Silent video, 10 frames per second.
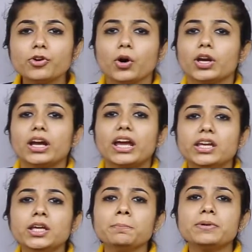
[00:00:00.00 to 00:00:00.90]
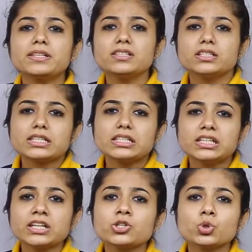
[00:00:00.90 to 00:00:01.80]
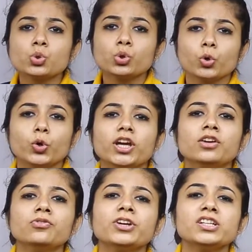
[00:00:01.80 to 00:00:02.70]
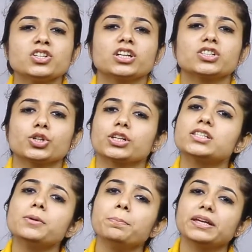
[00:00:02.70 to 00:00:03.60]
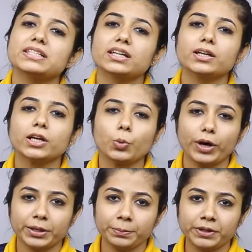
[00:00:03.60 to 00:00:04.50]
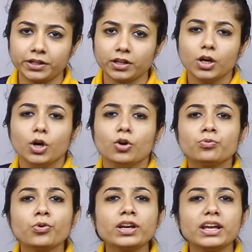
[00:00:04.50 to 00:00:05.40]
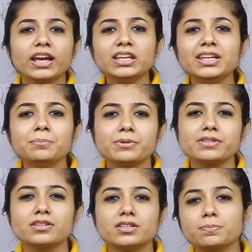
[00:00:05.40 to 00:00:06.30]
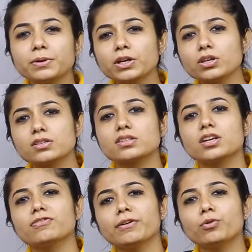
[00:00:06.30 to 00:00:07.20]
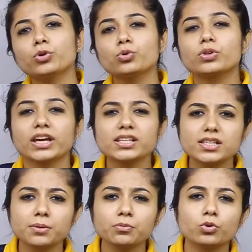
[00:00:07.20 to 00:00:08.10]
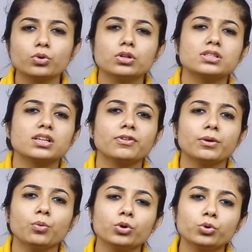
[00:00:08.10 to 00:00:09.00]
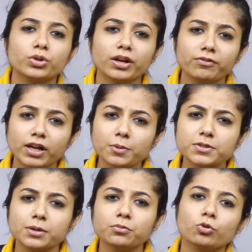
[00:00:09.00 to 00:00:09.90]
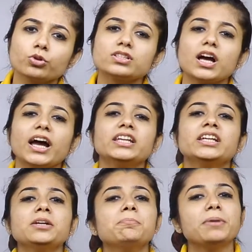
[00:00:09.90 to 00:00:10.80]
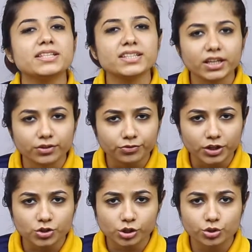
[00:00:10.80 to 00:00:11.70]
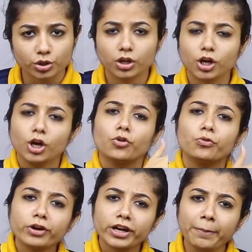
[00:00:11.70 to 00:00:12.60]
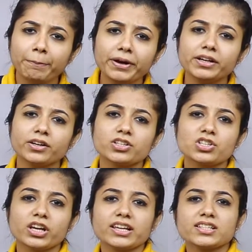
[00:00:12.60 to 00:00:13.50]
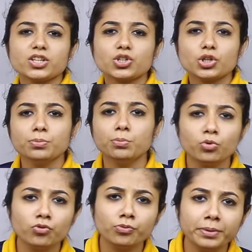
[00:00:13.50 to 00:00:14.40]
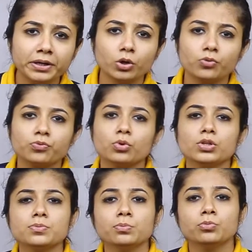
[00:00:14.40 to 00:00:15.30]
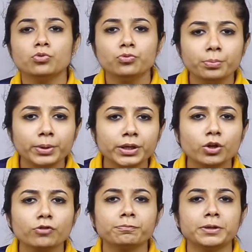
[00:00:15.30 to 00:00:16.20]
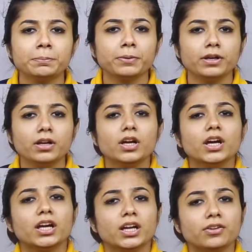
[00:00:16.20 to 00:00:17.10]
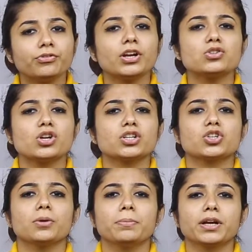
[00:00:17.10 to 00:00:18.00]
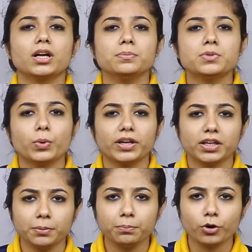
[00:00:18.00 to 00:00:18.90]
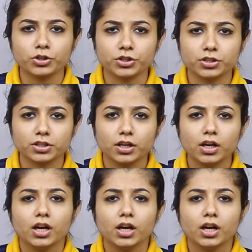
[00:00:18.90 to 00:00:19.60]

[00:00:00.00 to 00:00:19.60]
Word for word: Sure, any business needs to grow. Infrastructure is the basic requirement for any business because if I want to get some goods, if I want to develop some goods, I need basic infrastructure. For rapid industrialization, movement of goods, movement of people, infrastructure becomes very important.